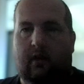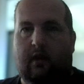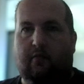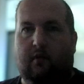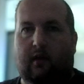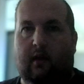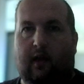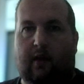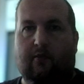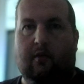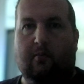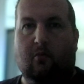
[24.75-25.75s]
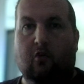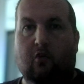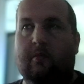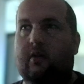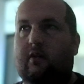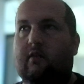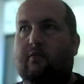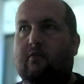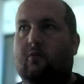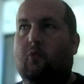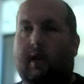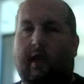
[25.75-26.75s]
Every movement
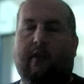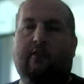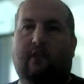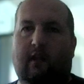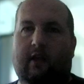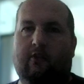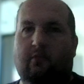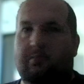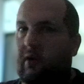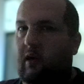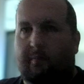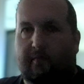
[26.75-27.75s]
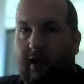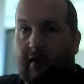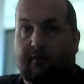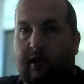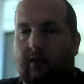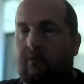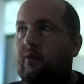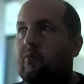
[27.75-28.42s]
from one hex to the next would be 5 feet,